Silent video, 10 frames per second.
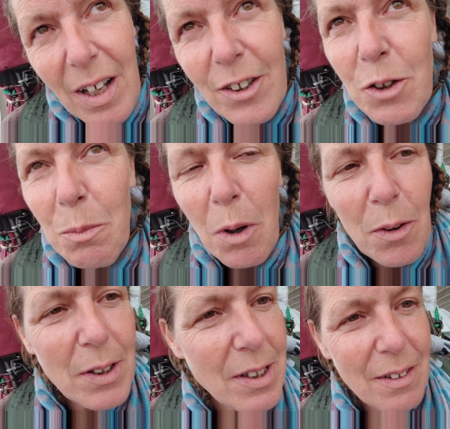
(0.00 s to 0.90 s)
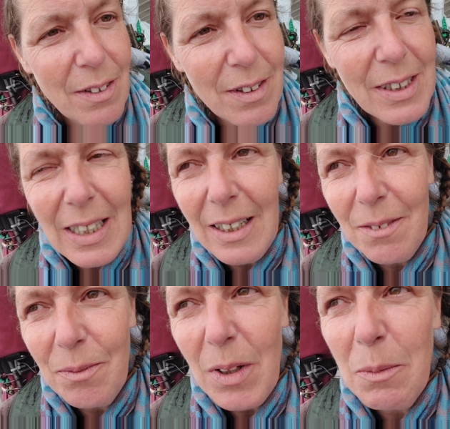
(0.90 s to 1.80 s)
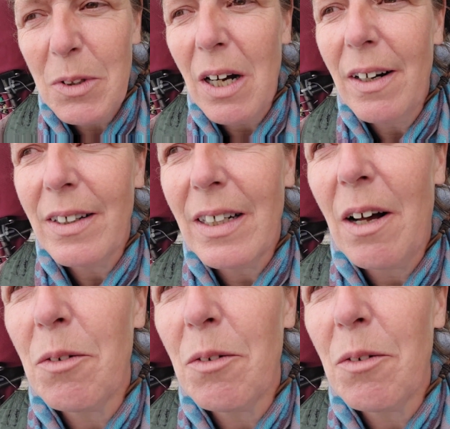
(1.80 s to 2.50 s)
And tomorrow is another day. I'm tired now.